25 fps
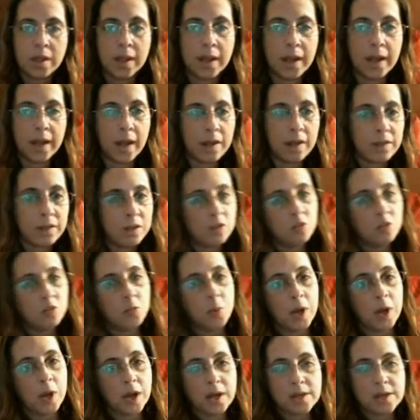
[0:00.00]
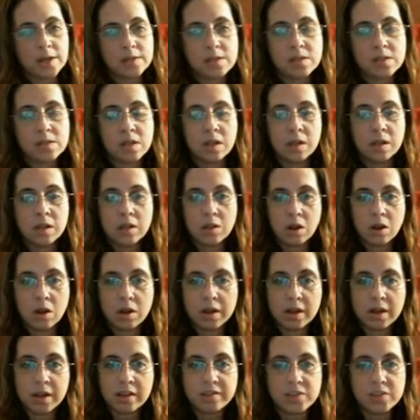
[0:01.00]
Okay, now that you've paused
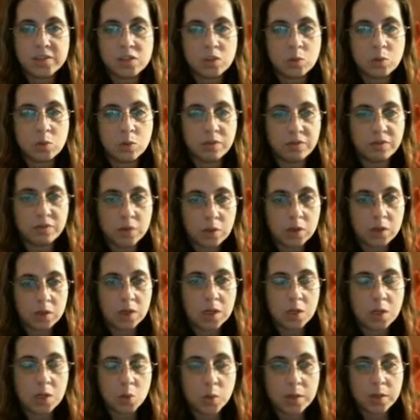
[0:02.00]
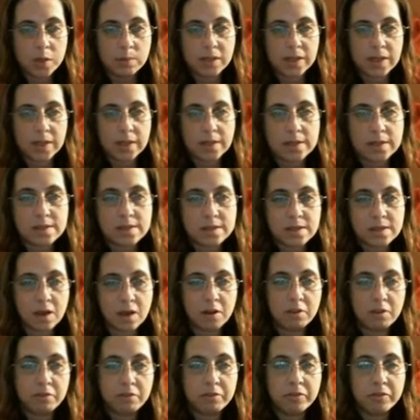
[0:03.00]
long enough to review the agreement
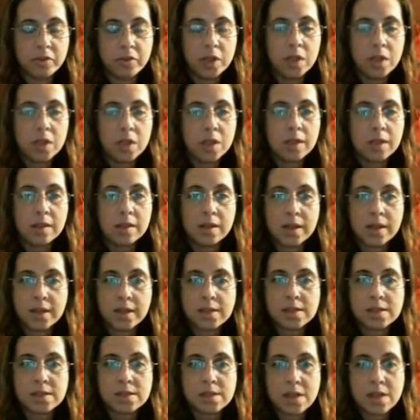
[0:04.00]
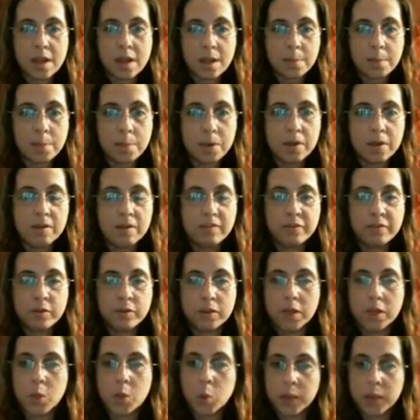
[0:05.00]
itself, the next step
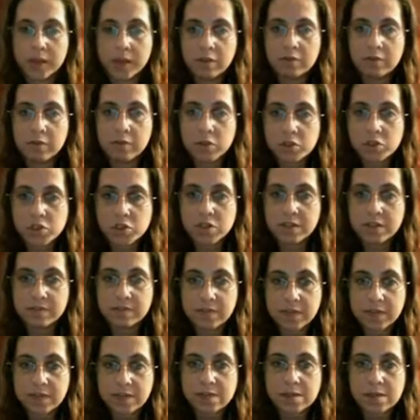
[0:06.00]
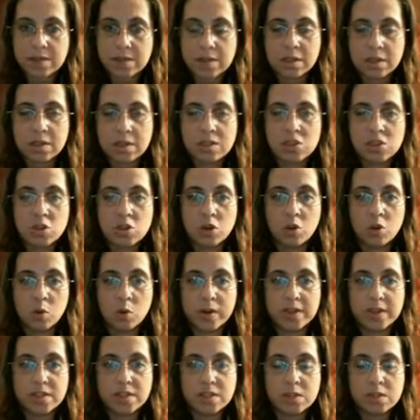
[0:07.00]
for the quick version of this is you're
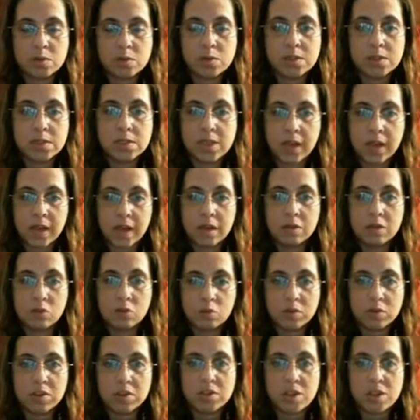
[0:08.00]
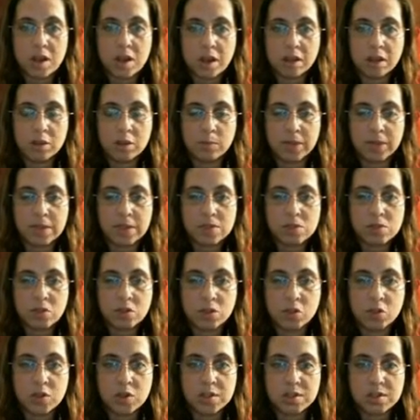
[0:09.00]
going to scan through the document so
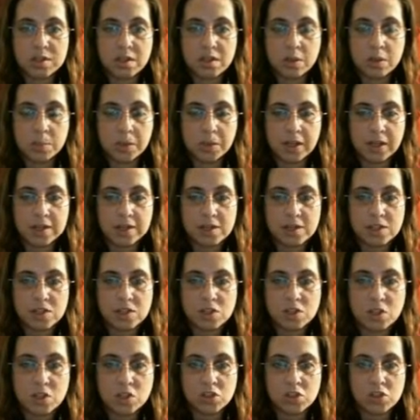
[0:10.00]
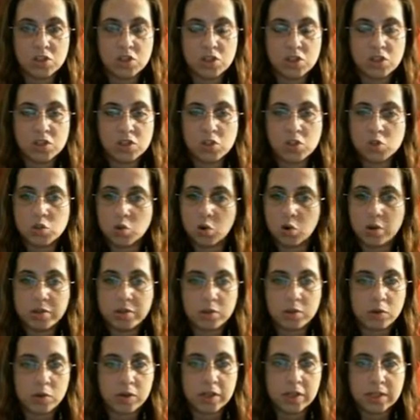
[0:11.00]
that you can see the pages. So you're just going to scroll
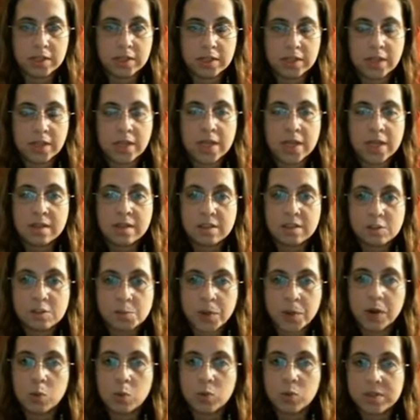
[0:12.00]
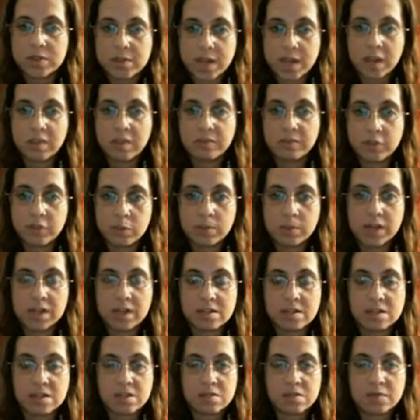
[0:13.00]
through it. This part will take a few
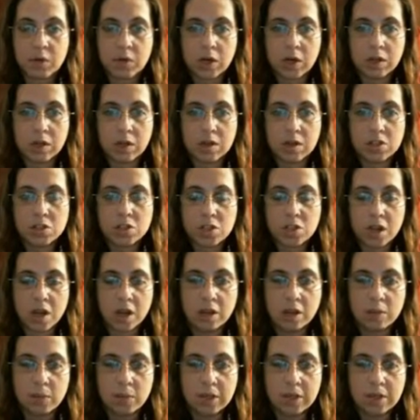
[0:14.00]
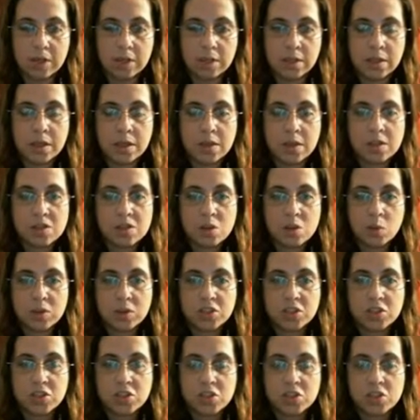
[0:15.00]
minutes. It's a very large document. So I
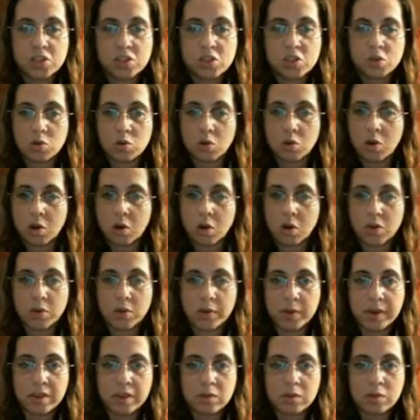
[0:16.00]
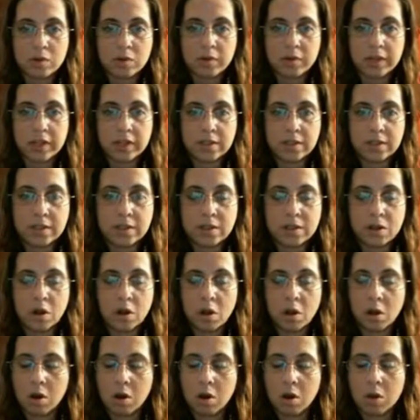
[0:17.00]
want you to just scroll all the way through it,
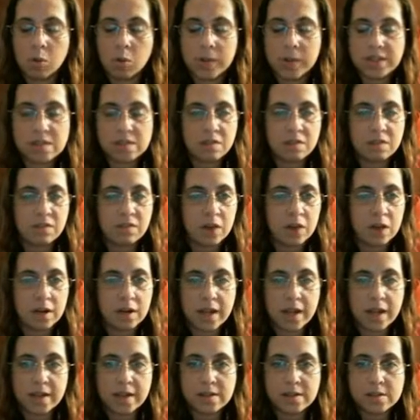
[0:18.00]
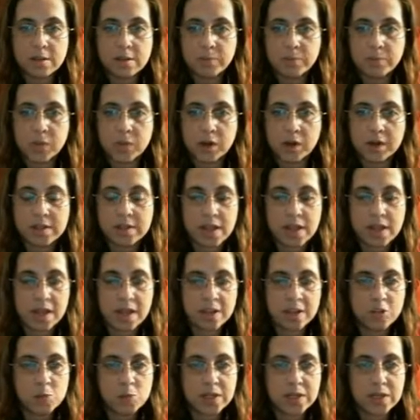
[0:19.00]
all the way to the very end. There are
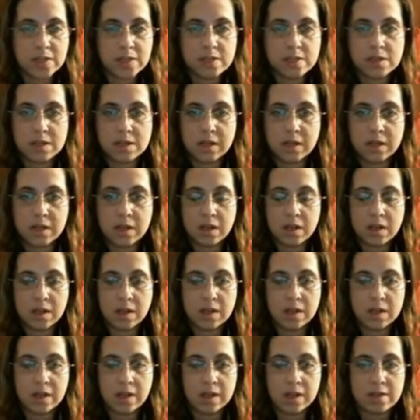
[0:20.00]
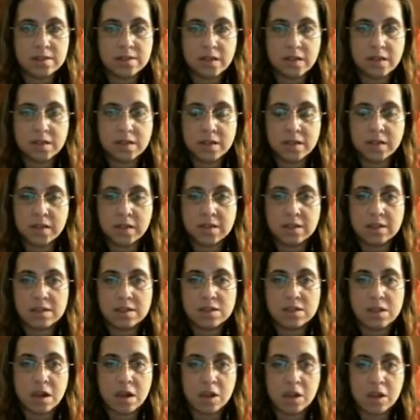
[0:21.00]
attachments and an addenda in
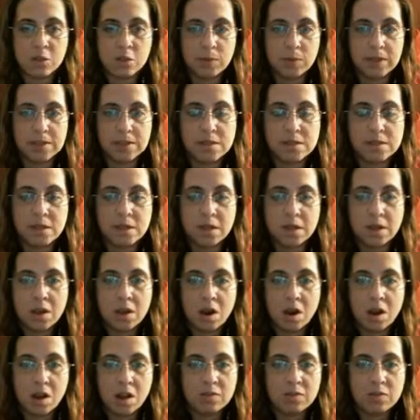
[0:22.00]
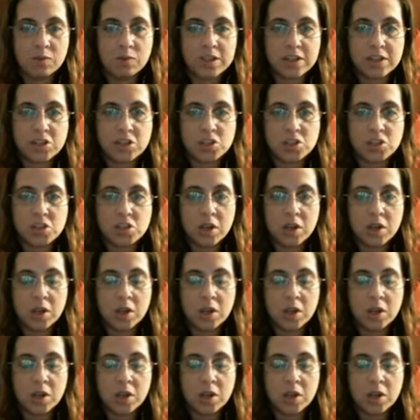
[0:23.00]
this document, all of which